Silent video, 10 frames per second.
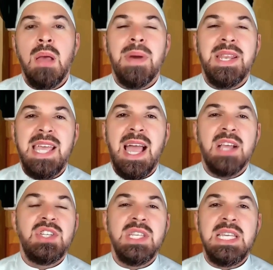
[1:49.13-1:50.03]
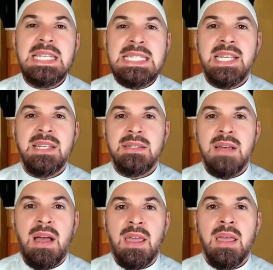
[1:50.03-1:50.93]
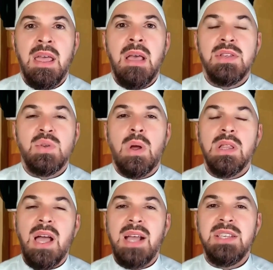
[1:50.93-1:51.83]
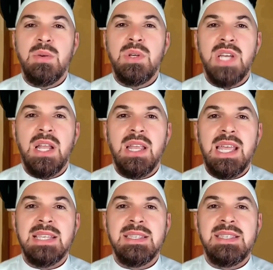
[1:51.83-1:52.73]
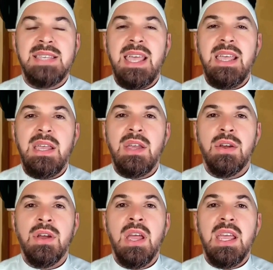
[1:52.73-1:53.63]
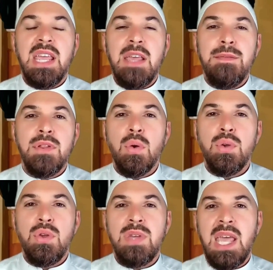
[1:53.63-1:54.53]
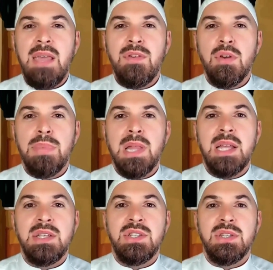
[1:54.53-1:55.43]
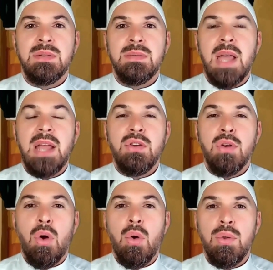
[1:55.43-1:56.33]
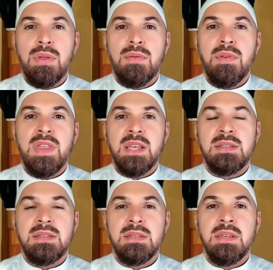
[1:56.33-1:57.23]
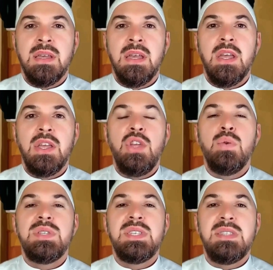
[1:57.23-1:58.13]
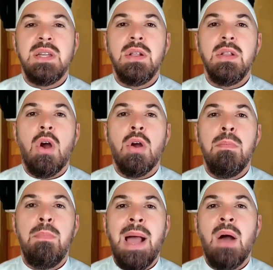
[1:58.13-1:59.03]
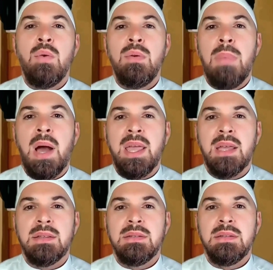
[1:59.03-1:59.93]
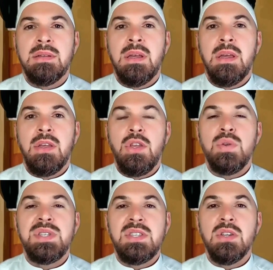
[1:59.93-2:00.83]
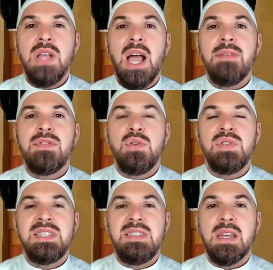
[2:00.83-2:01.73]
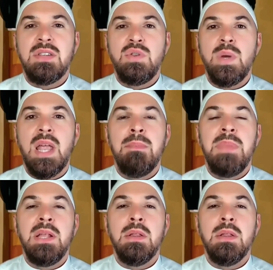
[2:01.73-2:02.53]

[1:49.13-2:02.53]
but he actually didn't die. So Allah Azza wa Jal is saying here, even though you gave your pledge and your oath for this, you still are bound by it. You still have to stick to it and be